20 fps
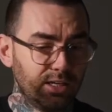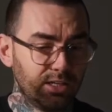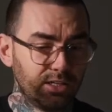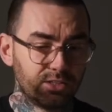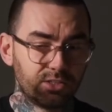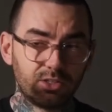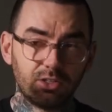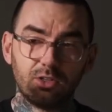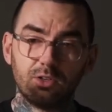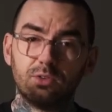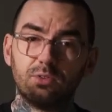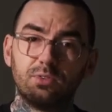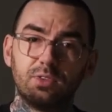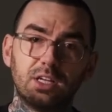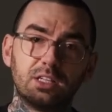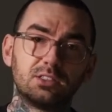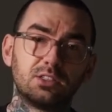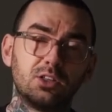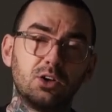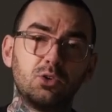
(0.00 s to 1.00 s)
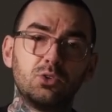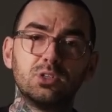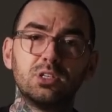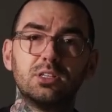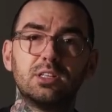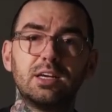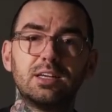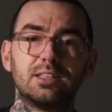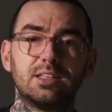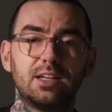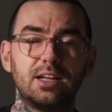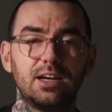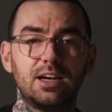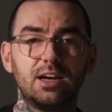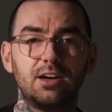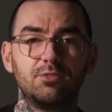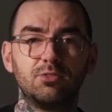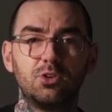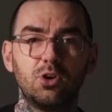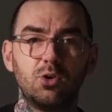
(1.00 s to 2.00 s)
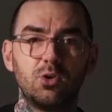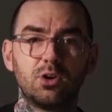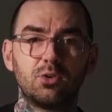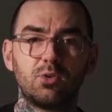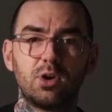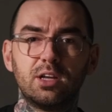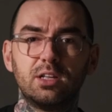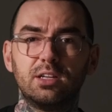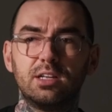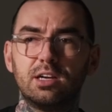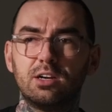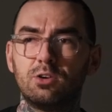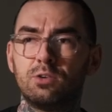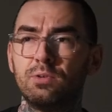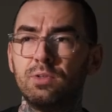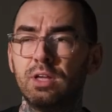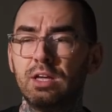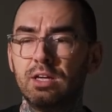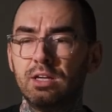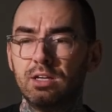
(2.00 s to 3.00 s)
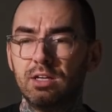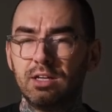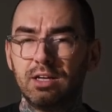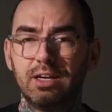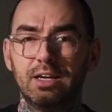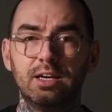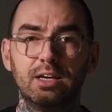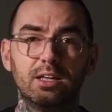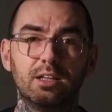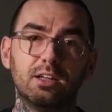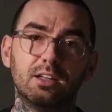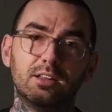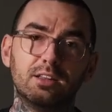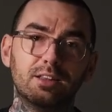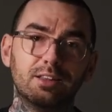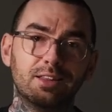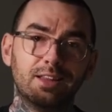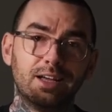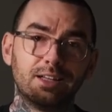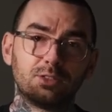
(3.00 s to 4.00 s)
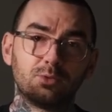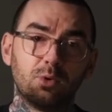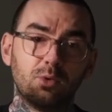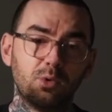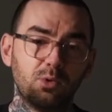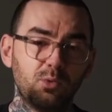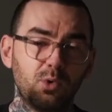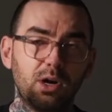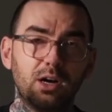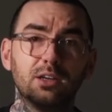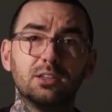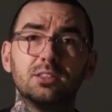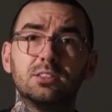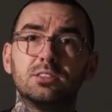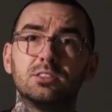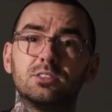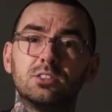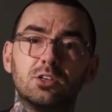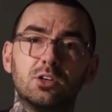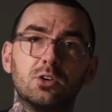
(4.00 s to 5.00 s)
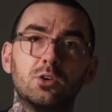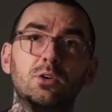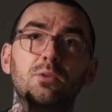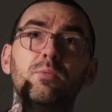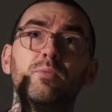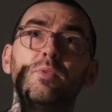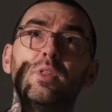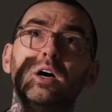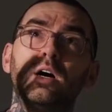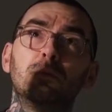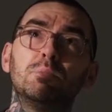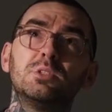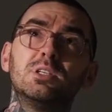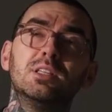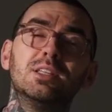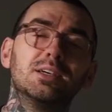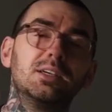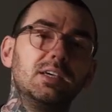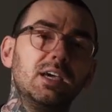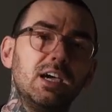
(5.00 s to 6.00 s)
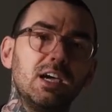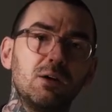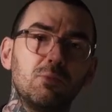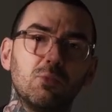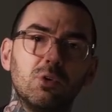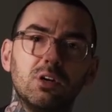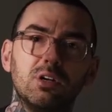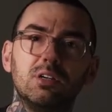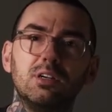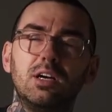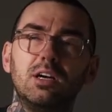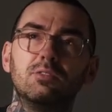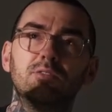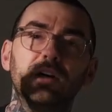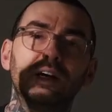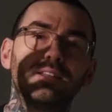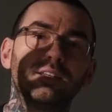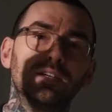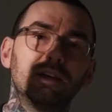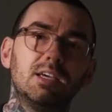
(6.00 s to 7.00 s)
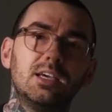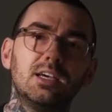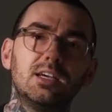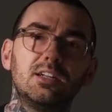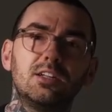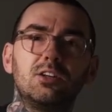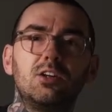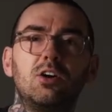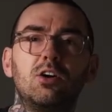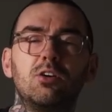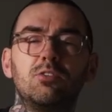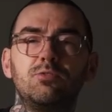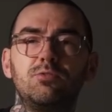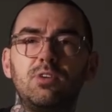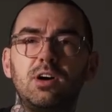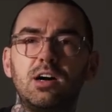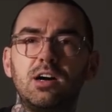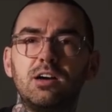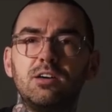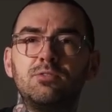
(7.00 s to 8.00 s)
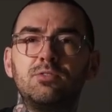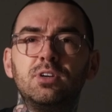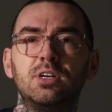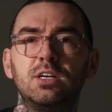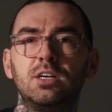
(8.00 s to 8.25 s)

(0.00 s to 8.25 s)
So that's the only light that I have going right now, and that's what we want. So up to the camera, I've got the Canon R5,